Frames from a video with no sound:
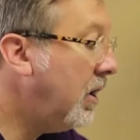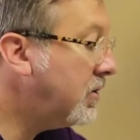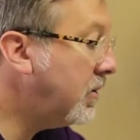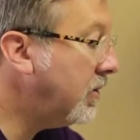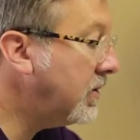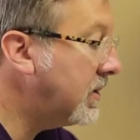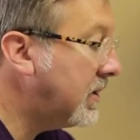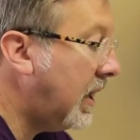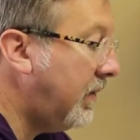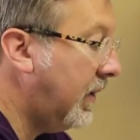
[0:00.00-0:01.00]
So there's a
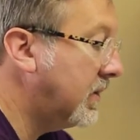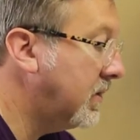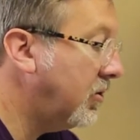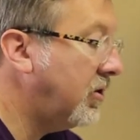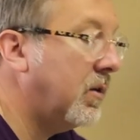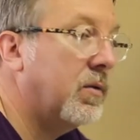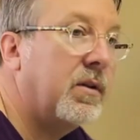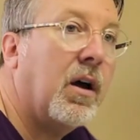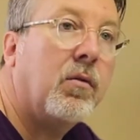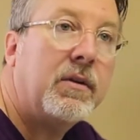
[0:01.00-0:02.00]
side effect associated
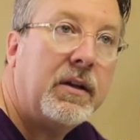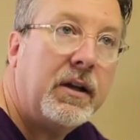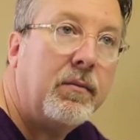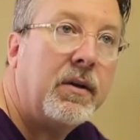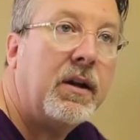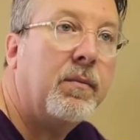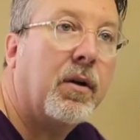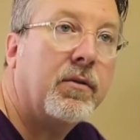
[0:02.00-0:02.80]
with not only TMD but